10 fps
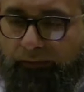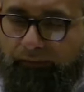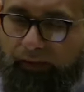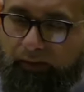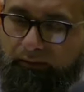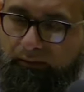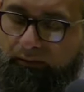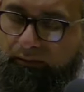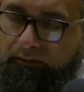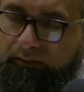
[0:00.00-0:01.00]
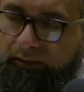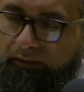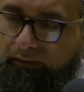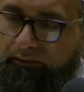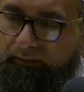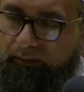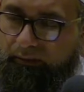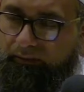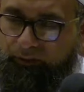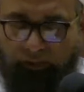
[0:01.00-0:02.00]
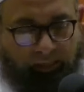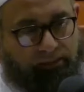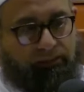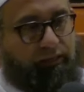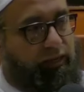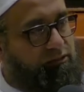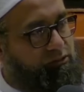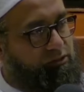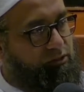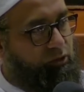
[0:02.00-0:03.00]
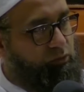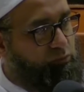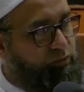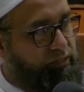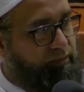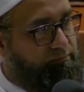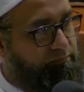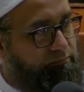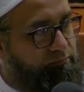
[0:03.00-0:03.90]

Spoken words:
then the shayateen entered the home with him.